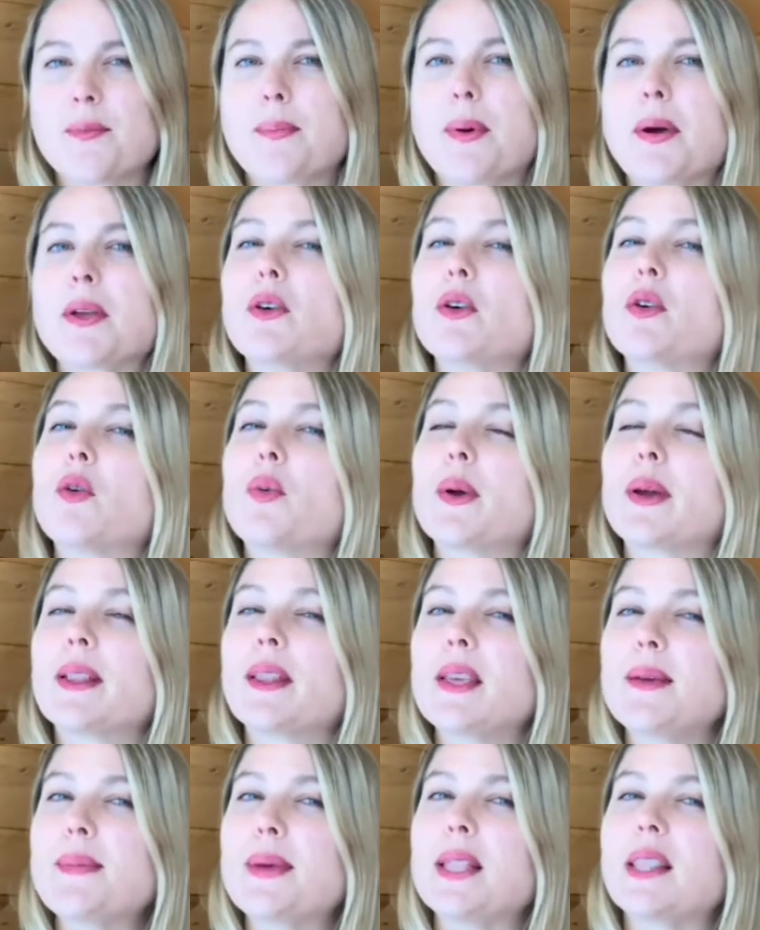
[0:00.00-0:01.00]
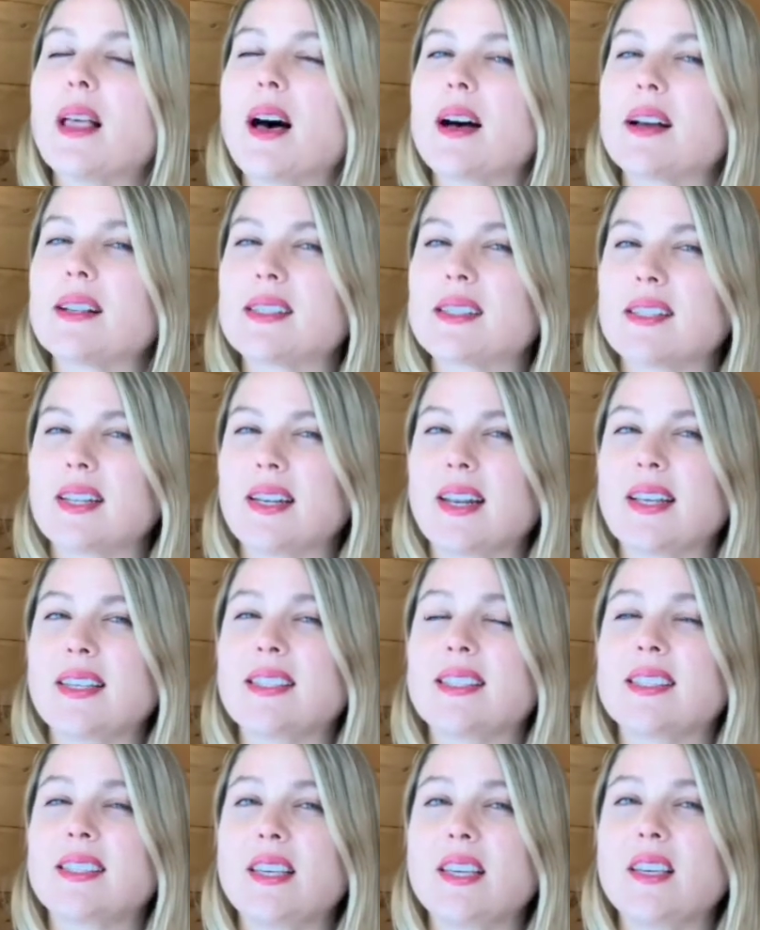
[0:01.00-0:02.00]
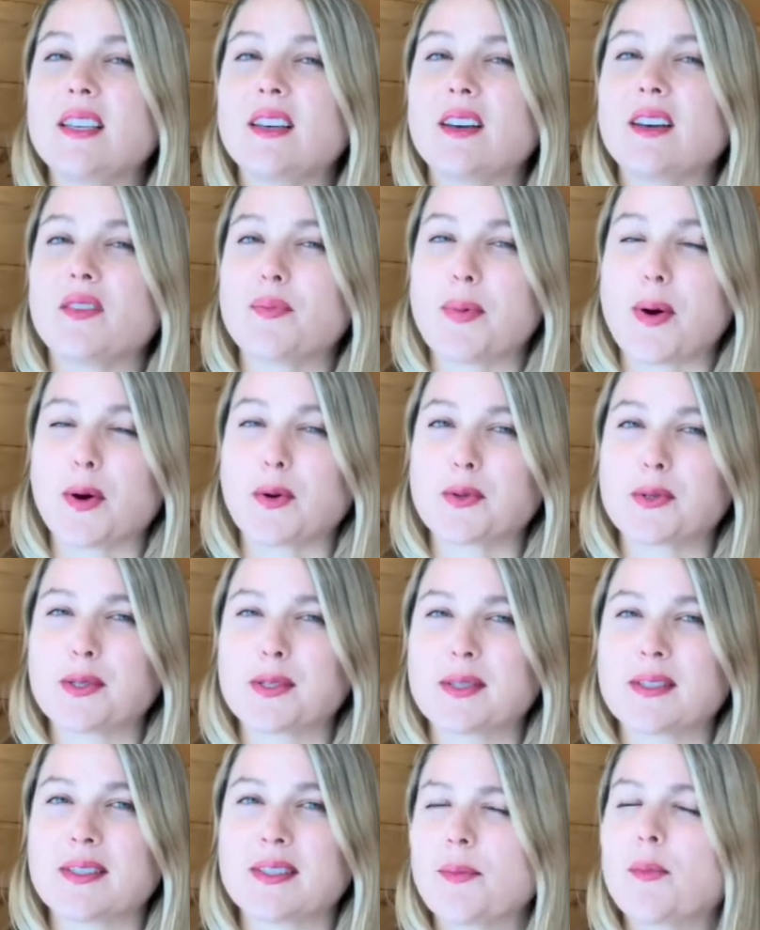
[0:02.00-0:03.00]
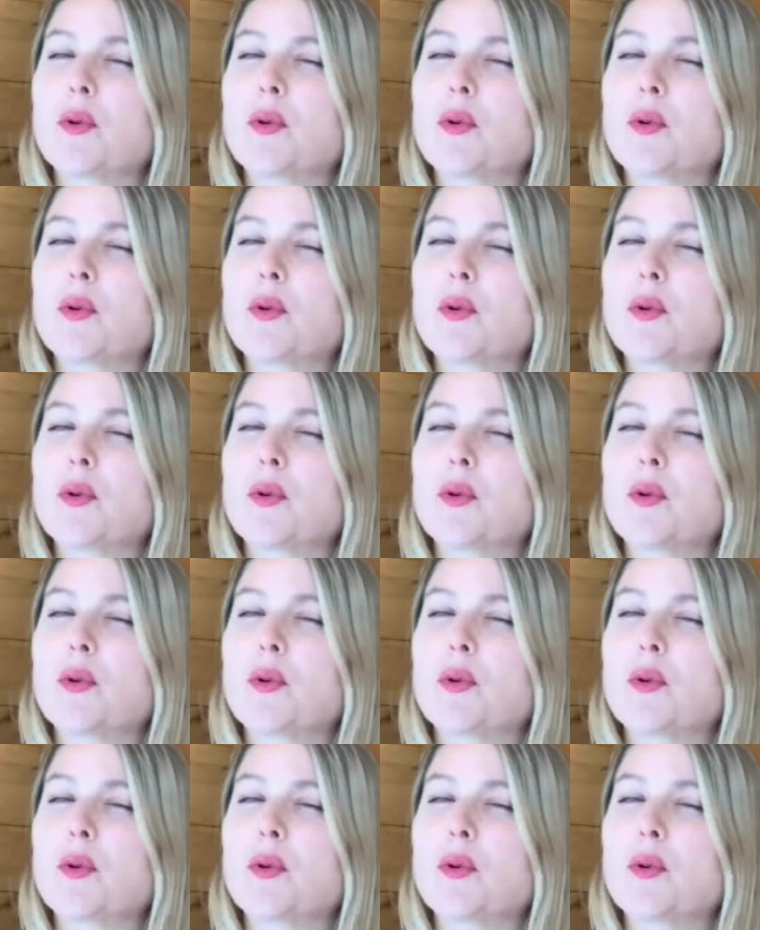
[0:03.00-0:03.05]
but you'll quickly be lost in a sea of posts.